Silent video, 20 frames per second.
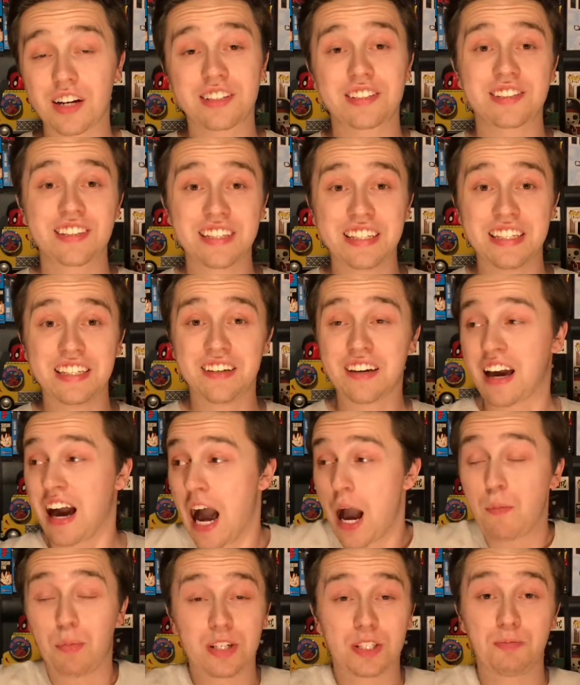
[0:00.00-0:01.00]
Honestly,
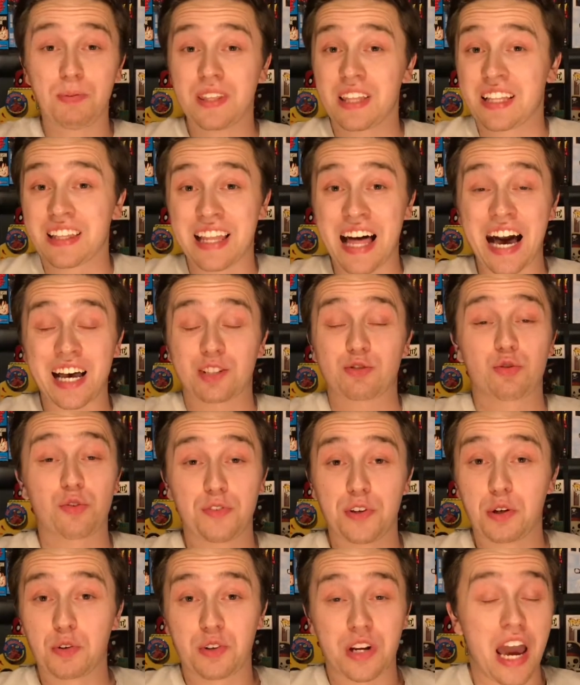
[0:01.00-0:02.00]
I must be the last
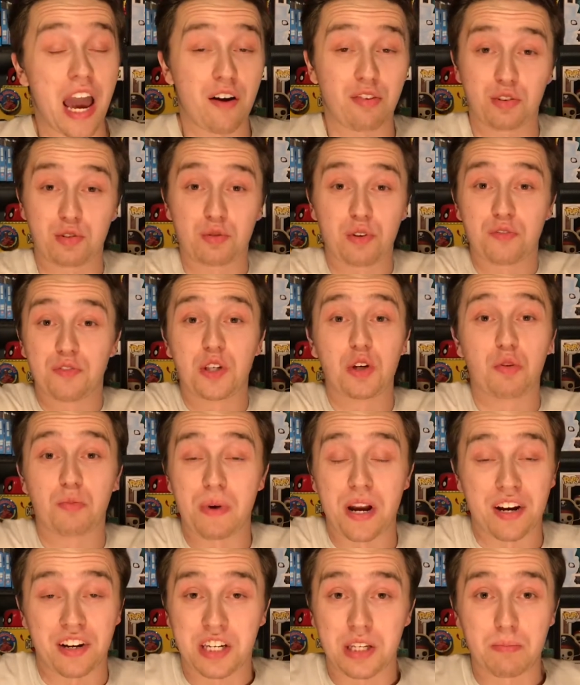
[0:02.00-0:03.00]
reviewer to ever review
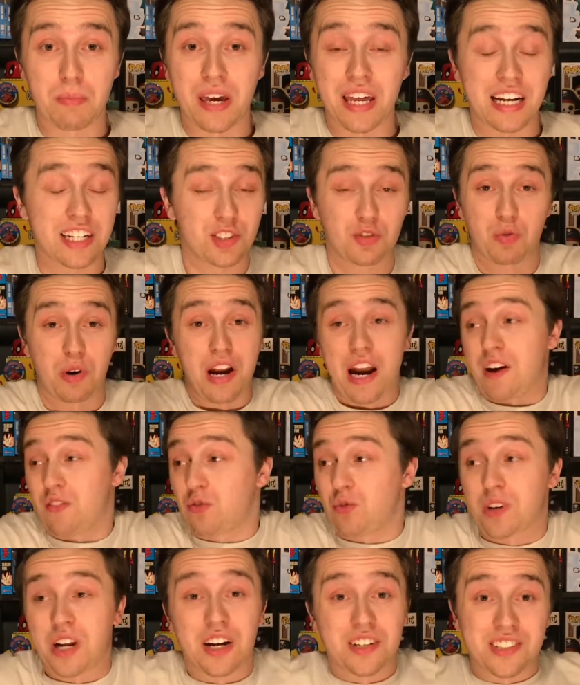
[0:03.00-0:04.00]
American Made. I swear
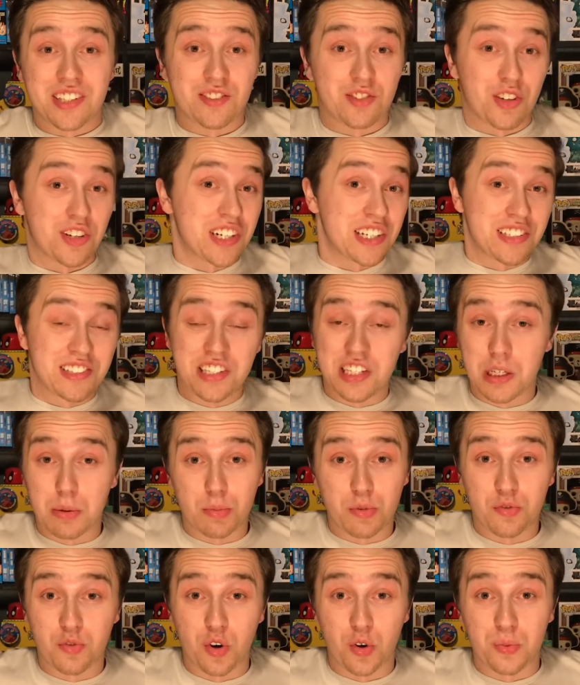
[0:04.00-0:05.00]
everyone else has already seen
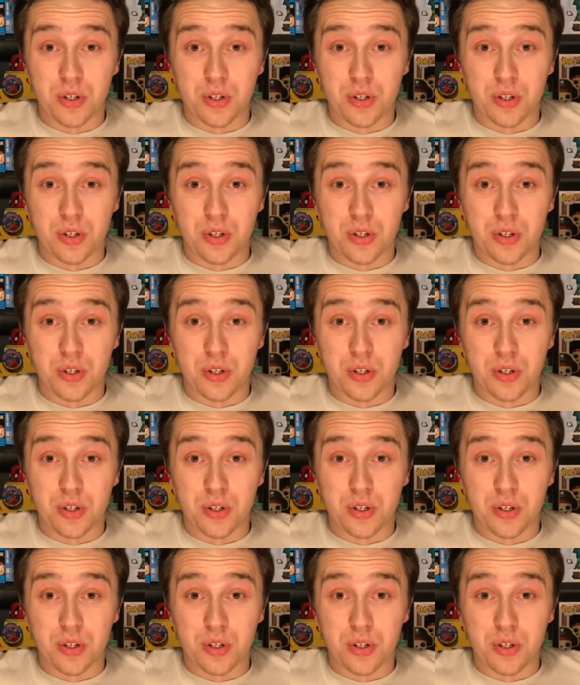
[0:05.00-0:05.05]
it before